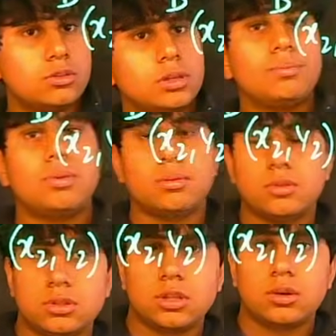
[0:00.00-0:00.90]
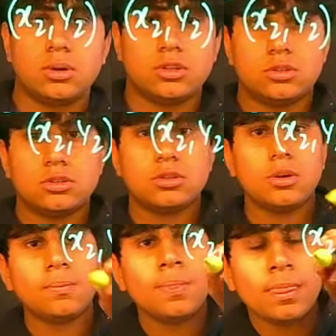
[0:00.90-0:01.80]
you can put them into the equation.
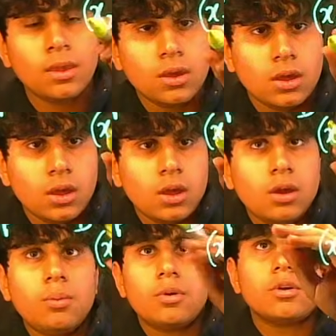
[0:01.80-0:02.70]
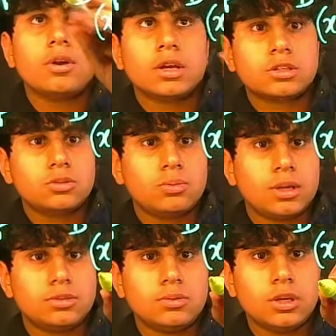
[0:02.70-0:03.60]
So what are x2,
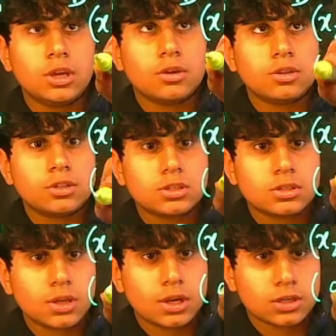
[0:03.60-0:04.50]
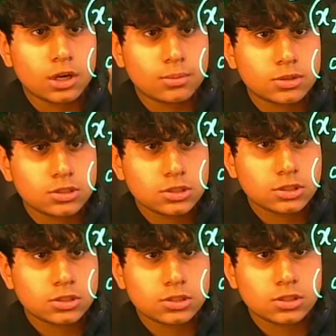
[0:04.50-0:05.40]
y2 here? This is 9 comma
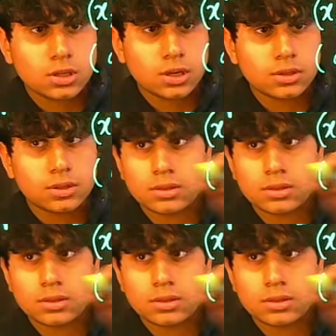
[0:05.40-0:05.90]
6, and then